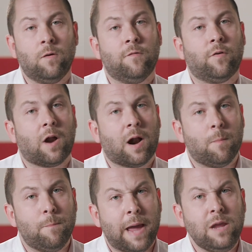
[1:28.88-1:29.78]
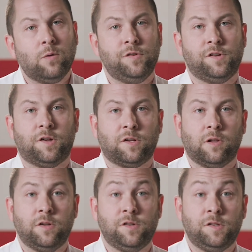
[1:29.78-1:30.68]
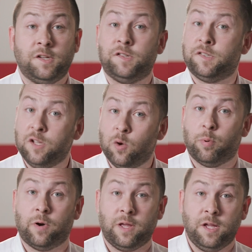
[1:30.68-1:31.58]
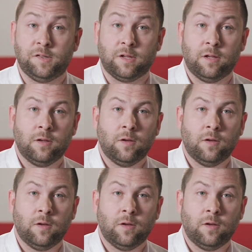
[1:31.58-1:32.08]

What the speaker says: For our manual adjust clutches, it's still pretty easy.